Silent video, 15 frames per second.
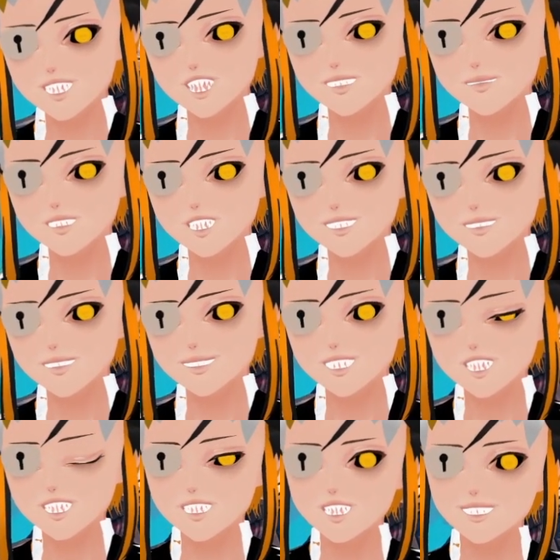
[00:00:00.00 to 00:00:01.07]
spell
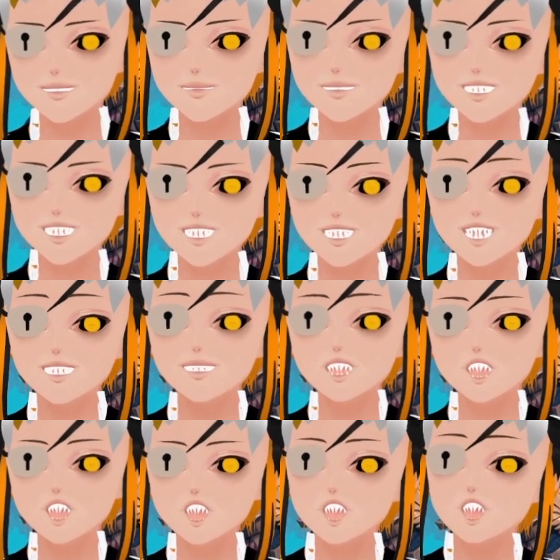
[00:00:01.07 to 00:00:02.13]
damage based deck,
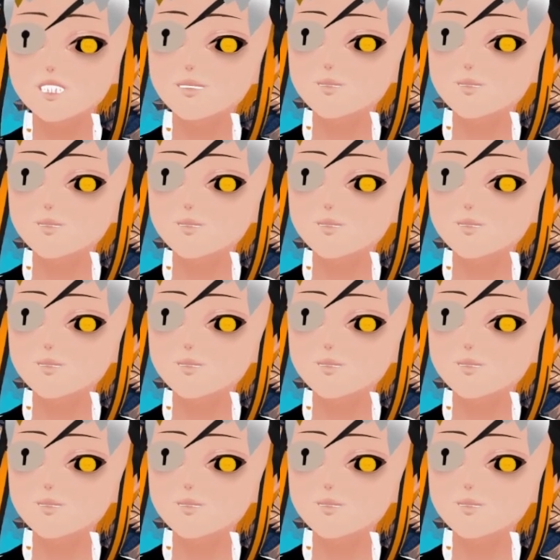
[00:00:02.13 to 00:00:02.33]
though